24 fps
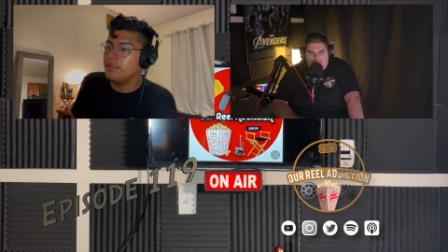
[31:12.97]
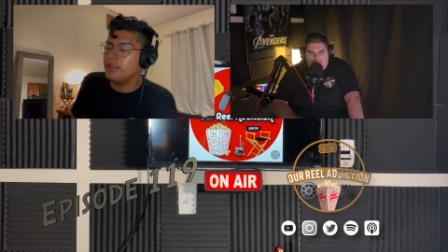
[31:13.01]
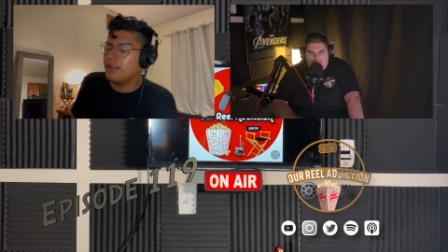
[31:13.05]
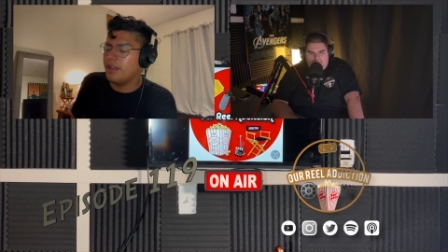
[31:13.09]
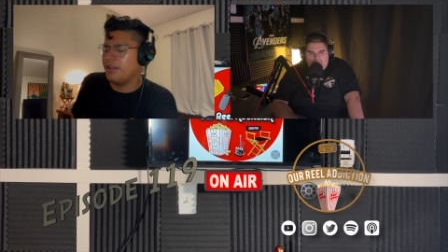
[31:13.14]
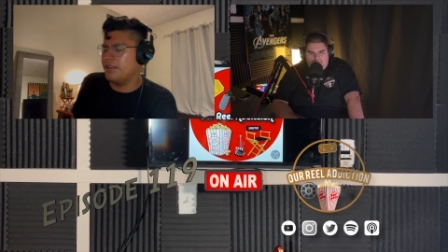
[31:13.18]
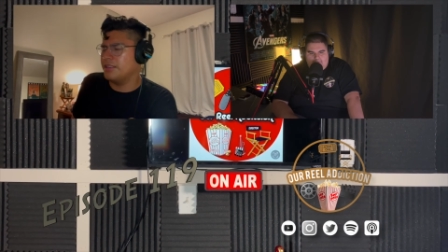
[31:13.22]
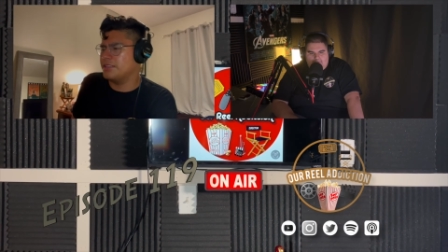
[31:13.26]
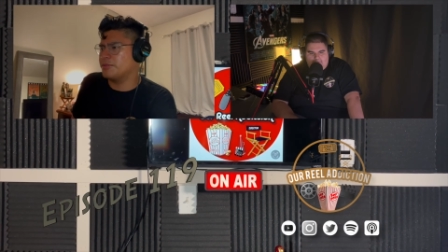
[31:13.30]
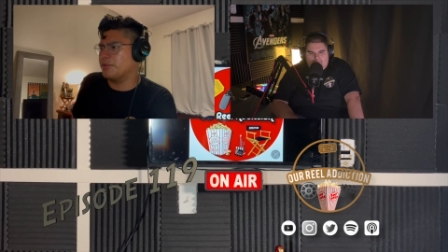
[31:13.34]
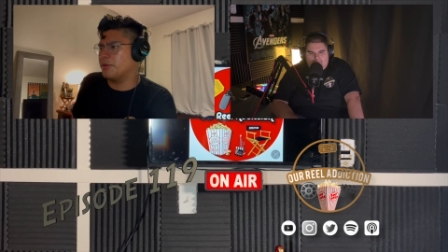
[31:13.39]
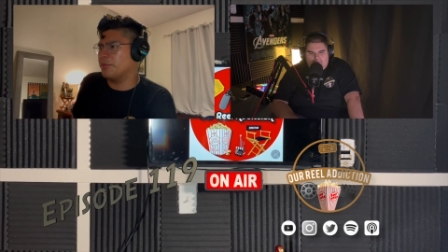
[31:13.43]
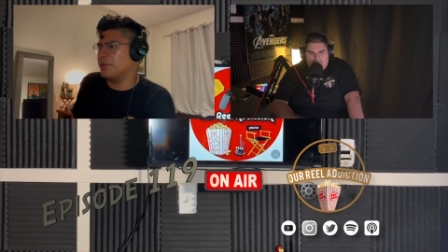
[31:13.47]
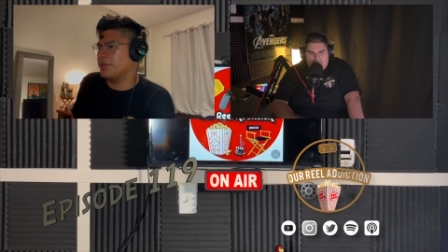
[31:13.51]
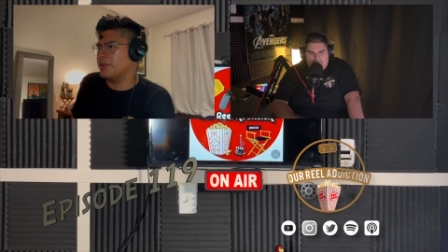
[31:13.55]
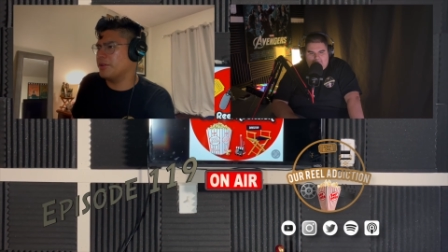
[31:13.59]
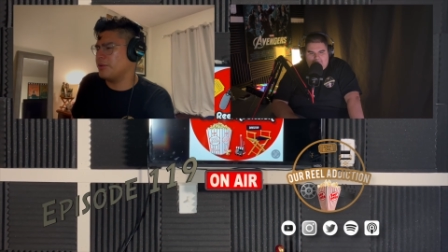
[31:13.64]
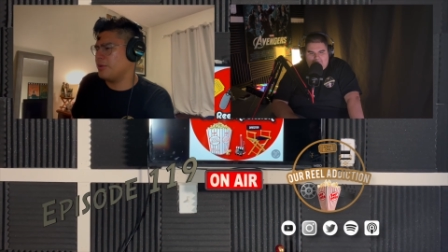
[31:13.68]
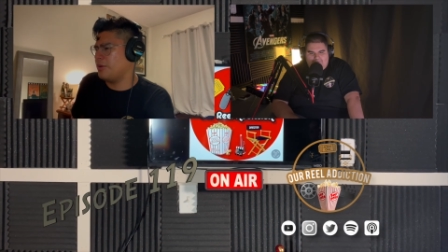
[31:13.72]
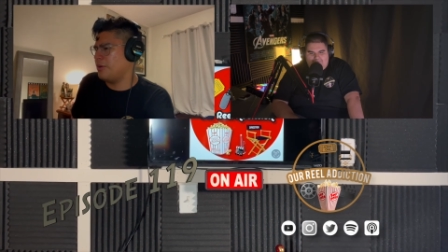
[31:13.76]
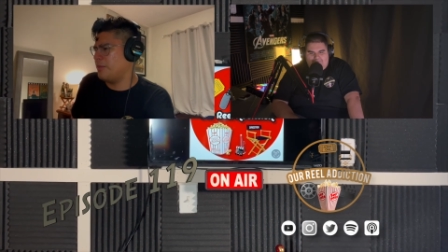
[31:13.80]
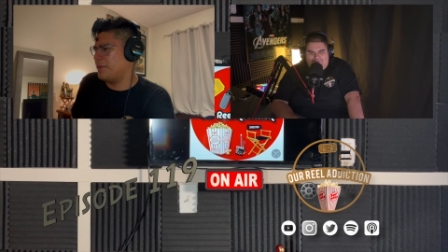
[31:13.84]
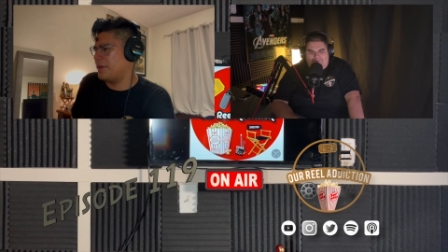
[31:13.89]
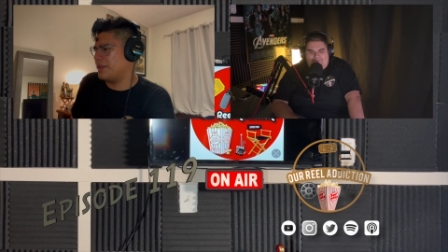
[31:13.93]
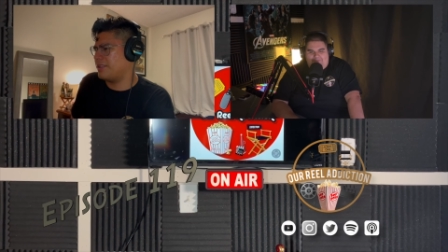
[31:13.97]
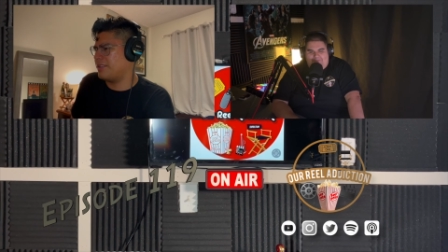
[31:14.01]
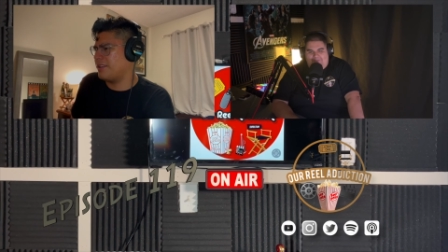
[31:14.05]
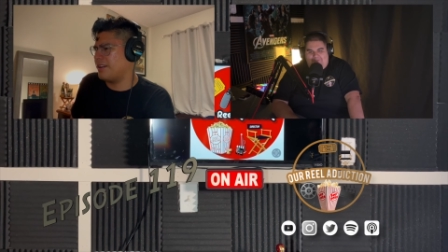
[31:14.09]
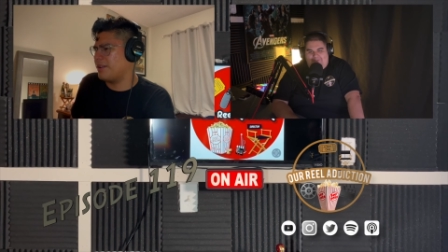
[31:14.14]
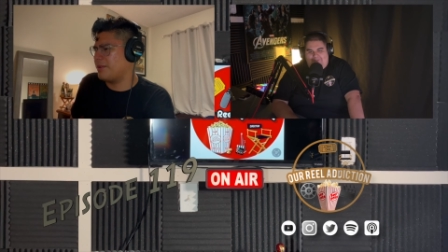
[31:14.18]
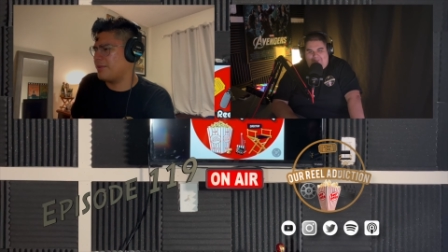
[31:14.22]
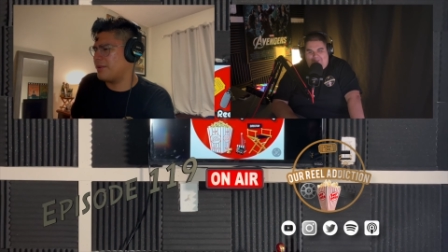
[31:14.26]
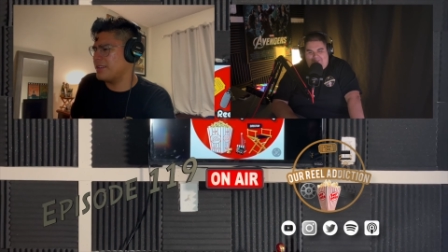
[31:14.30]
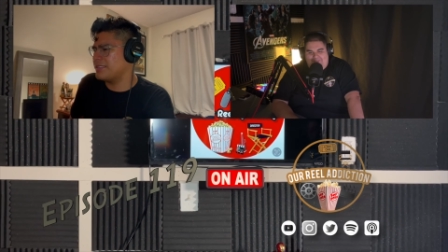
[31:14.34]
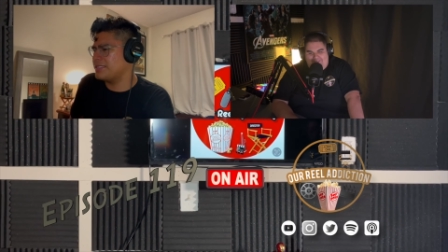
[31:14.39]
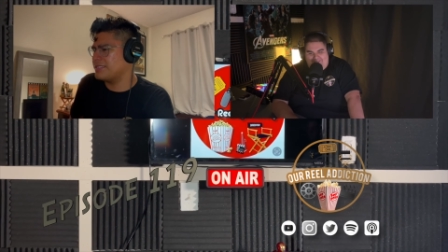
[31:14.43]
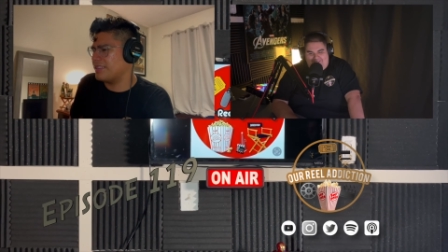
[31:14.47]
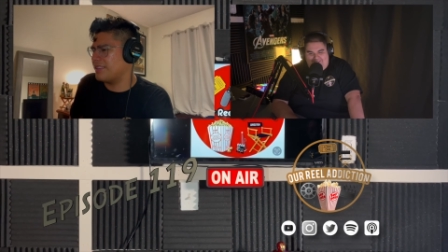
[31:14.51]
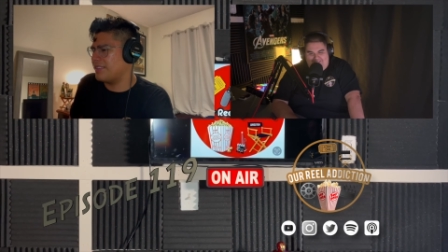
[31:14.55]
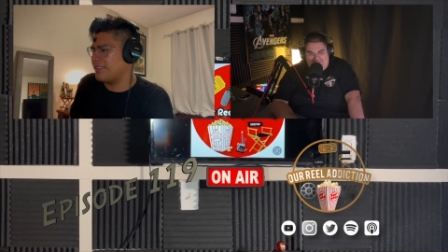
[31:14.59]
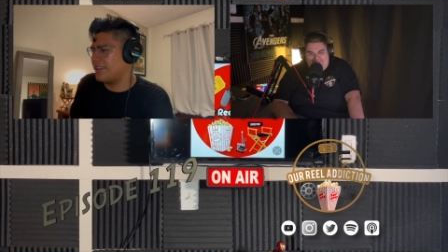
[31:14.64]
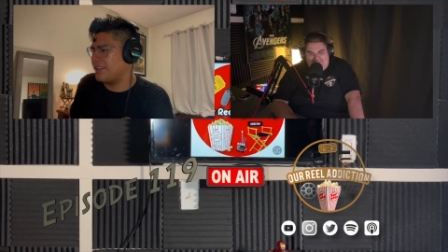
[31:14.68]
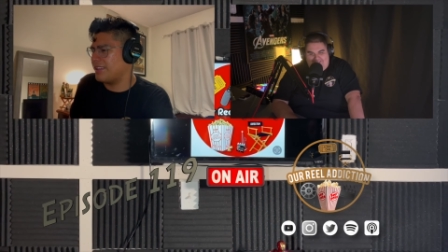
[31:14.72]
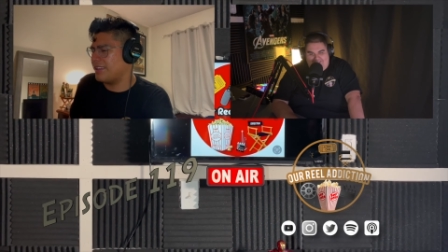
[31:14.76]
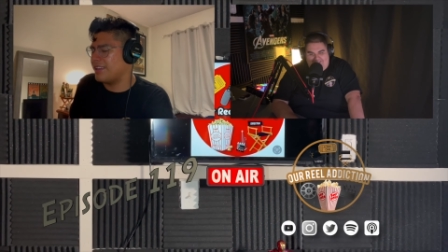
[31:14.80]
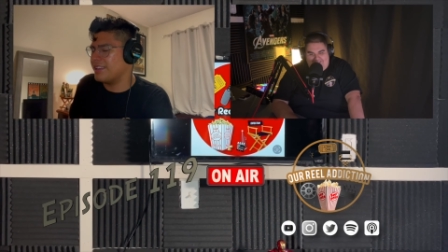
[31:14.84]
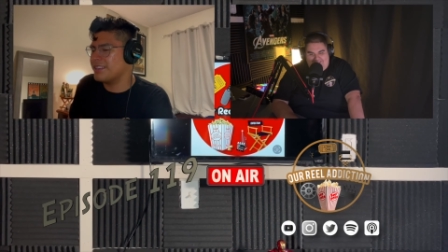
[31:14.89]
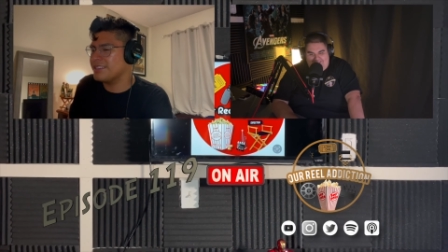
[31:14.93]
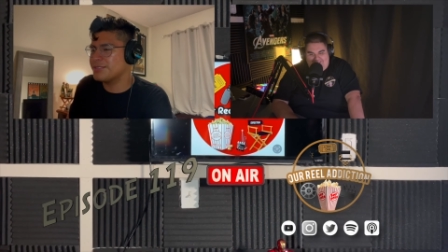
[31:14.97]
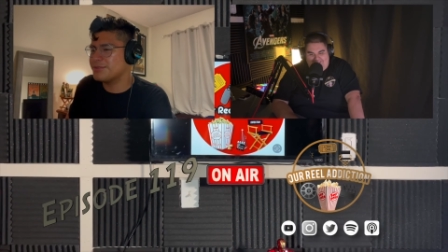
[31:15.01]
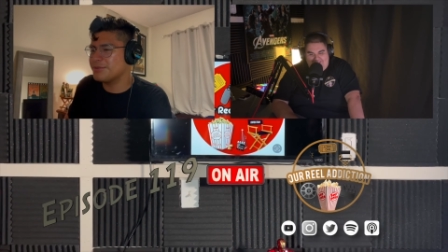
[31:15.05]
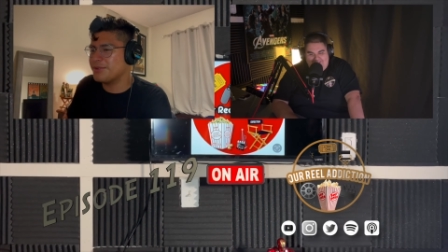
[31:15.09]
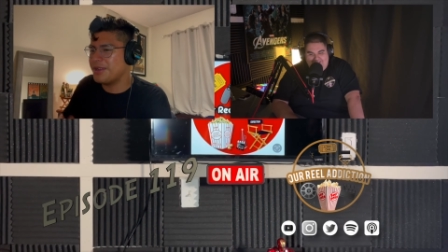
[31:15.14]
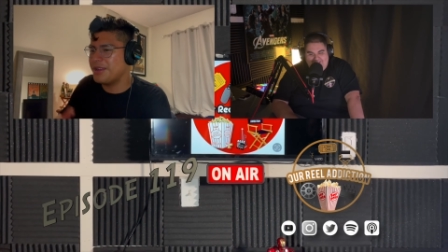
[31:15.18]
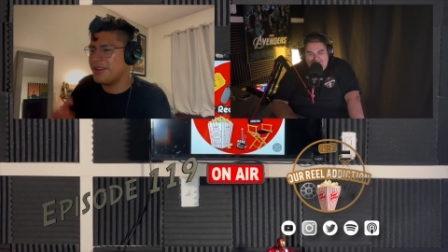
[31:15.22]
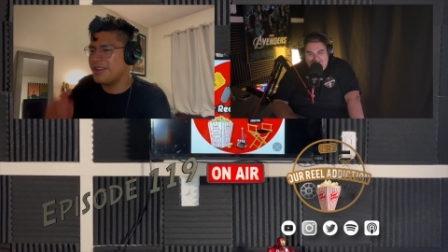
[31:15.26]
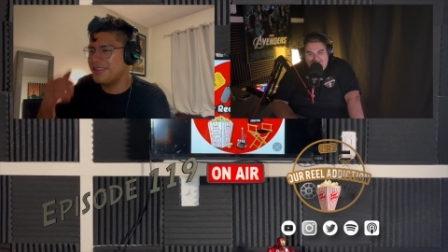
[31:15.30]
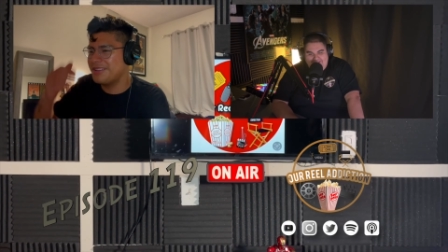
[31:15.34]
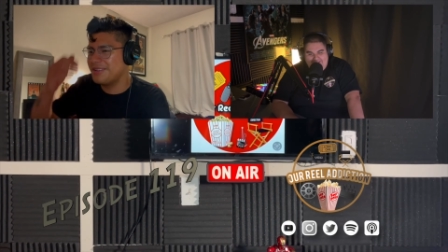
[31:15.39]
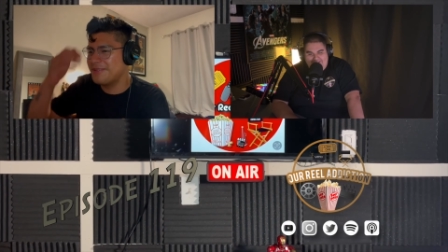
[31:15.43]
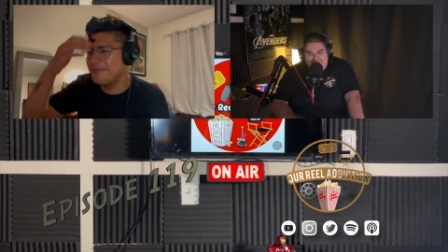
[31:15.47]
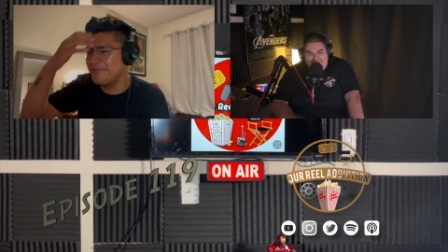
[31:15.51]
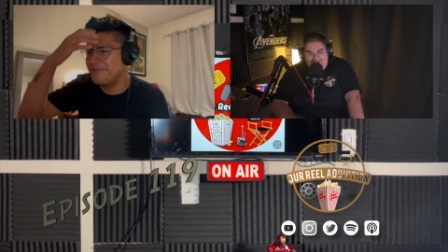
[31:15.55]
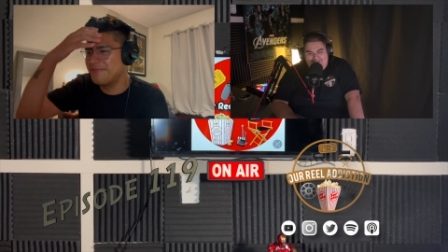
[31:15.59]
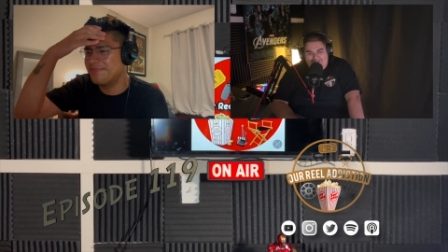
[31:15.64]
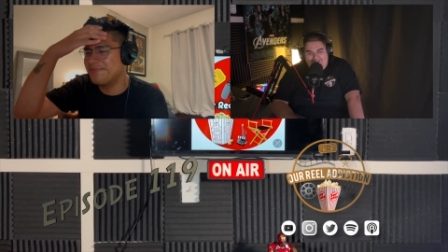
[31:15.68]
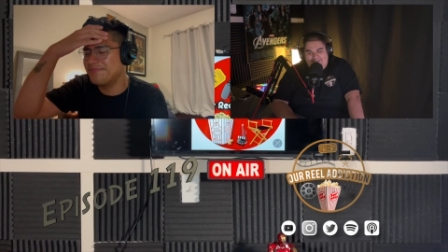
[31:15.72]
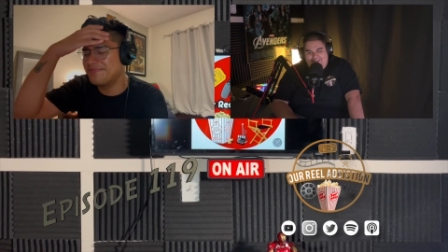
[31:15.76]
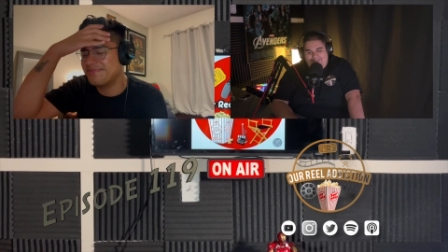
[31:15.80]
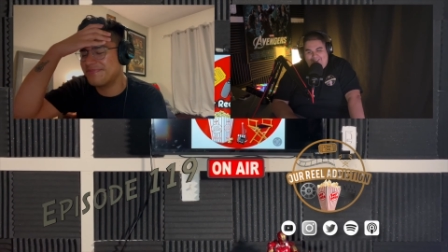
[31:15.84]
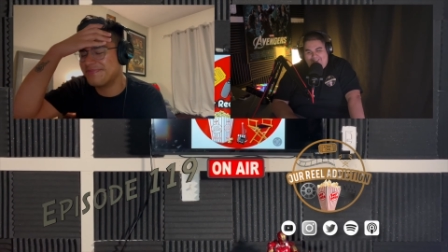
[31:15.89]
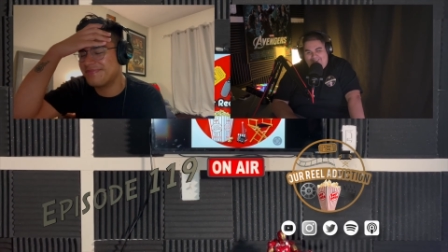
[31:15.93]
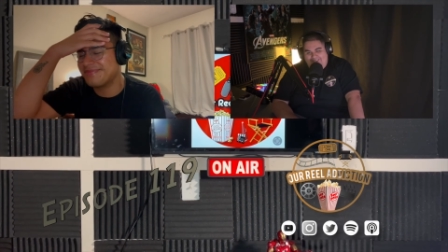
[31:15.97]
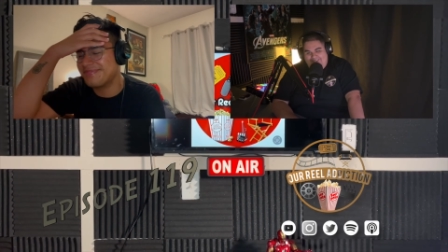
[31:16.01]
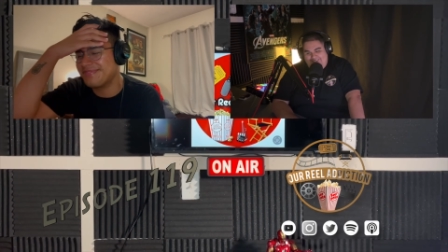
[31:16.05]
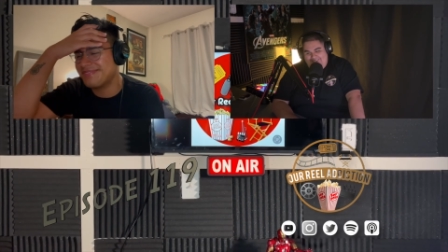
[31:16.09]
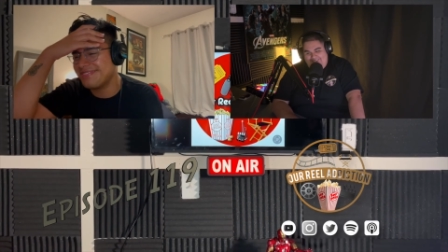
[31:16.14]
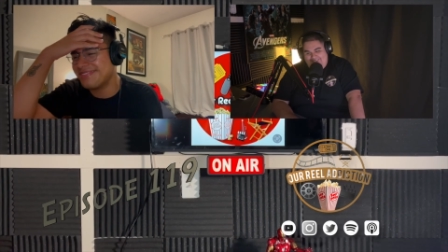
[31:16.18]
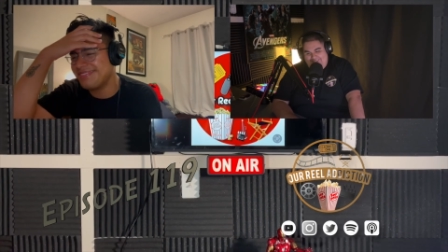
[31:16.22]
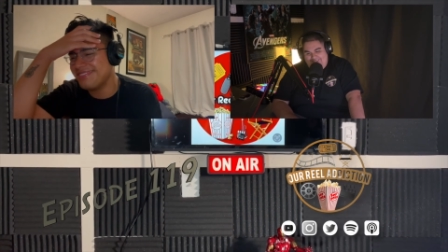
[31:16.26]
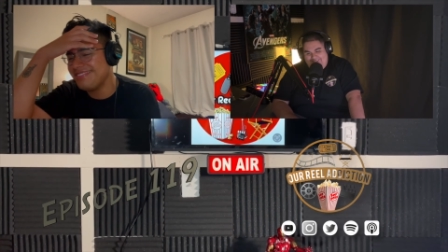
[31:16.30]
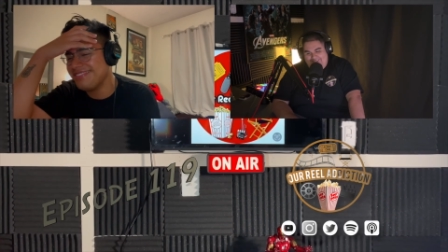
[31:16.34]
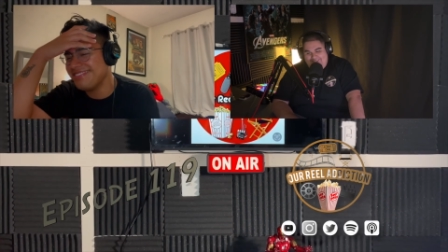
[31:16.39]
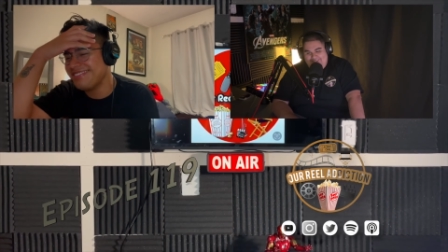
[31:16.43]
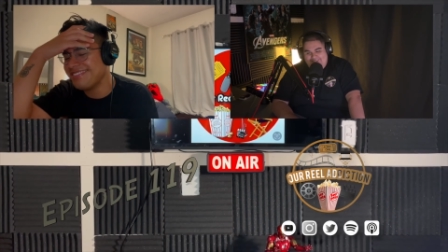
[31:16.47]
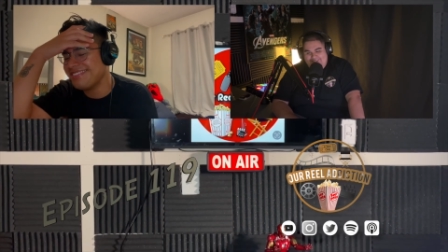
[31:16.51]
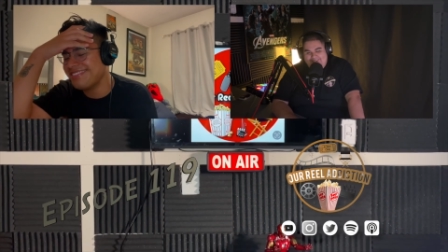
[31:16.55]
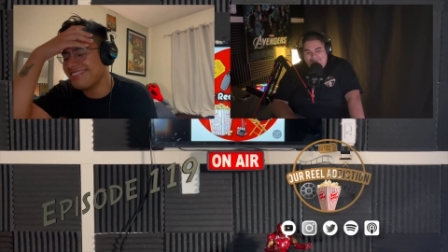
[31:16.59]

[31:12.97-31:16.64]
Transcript: Ezra Miller. Oh my God, why I say that? Ezra.